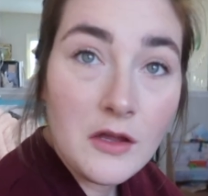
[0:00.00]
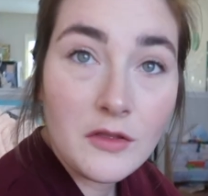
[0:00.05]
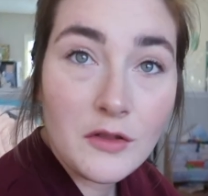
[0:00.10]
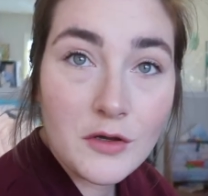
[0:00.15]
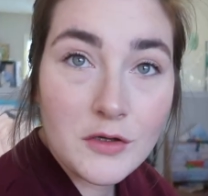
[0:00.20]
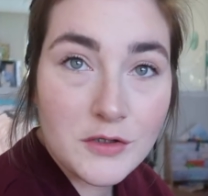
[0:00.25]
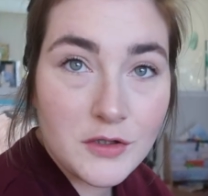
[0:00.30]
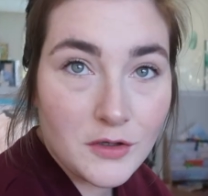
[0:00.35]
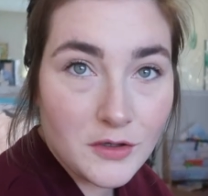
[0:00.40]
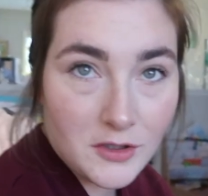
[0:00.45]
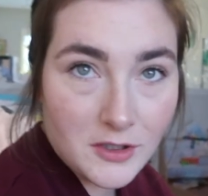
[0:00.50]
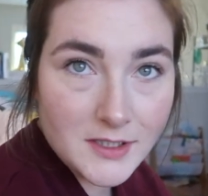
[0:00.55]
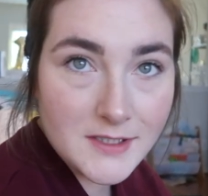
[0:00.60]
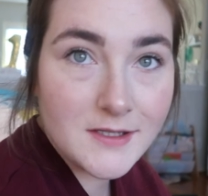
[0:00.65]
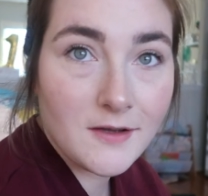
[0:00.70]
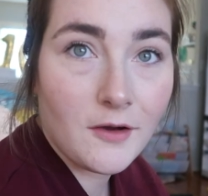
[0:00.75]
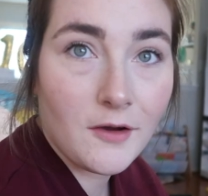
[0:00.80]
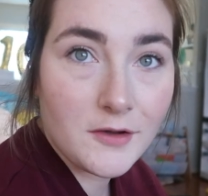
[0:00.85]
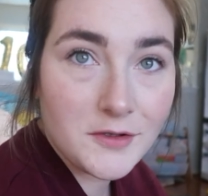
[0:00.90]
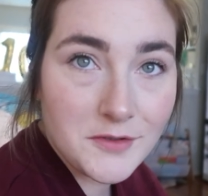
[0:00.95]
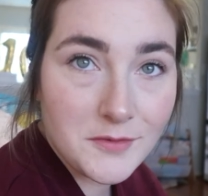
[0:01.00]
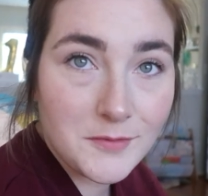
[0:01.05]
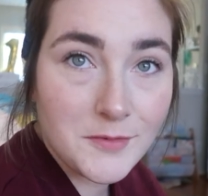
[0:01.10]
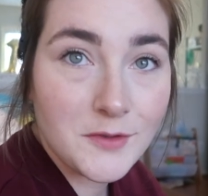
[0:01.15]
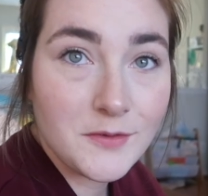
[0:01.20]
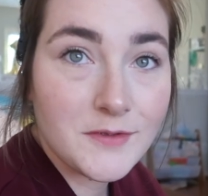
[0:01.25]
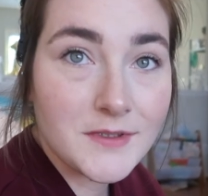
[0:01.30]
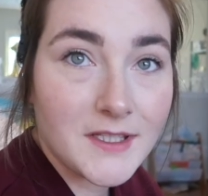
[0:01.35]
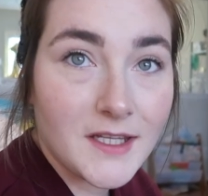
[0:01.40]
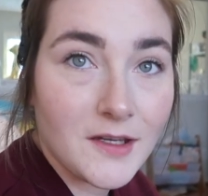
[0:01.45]
Those are his awesome
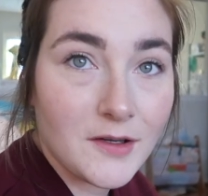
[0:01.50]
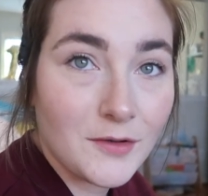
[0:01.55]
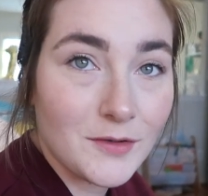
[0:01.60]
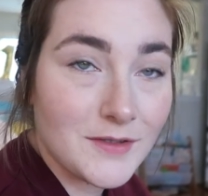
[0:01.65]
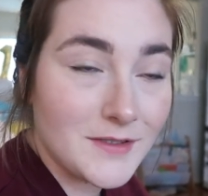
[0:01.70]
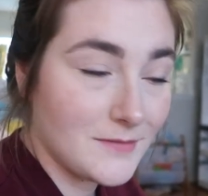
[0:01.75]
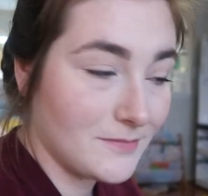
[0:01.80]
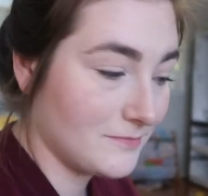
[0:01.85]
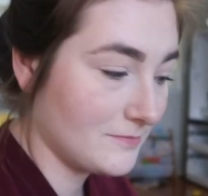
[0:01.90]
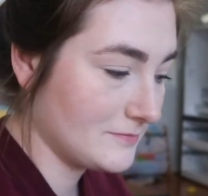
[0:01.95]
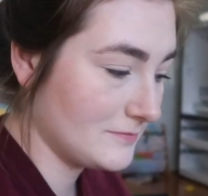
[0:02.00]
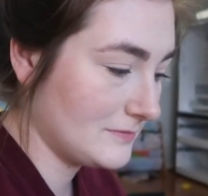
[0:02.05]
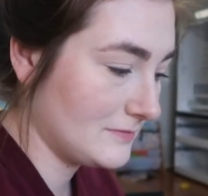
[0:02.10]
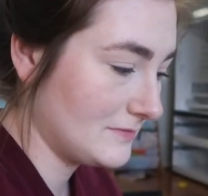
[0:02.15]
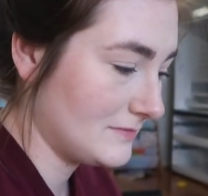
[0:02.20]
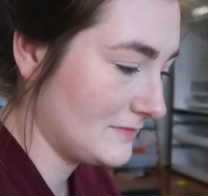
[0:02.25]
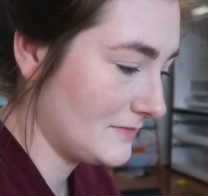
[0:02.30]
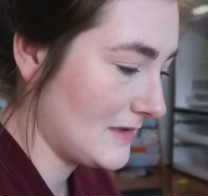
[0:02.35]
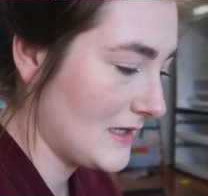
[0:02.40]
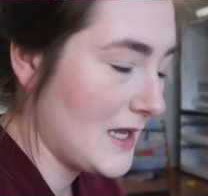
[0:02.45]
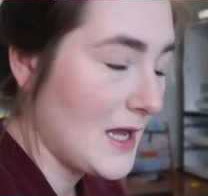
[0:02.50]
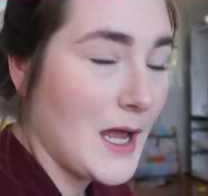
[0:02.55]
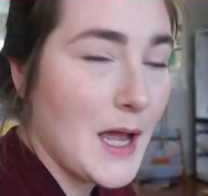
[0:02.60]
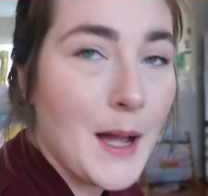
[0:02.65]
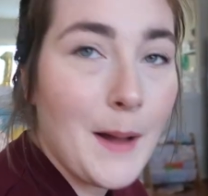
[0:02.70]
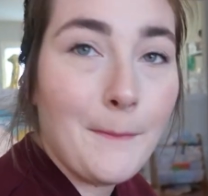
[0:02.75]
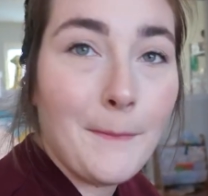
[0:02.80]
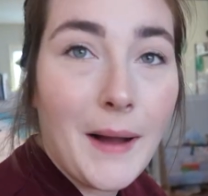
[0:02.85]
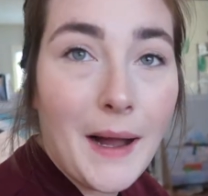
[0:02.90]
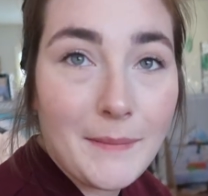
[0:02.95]
new skills.
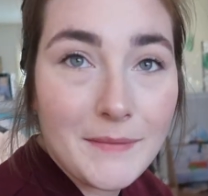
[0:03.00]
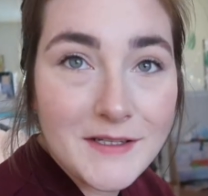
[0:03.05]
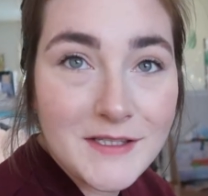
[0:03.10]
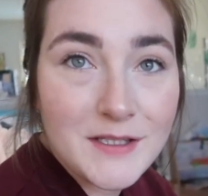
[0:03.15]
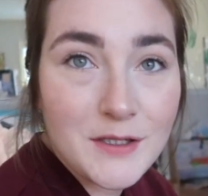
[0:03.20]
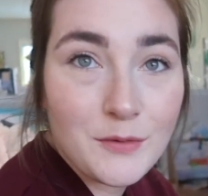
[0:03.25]
Mama's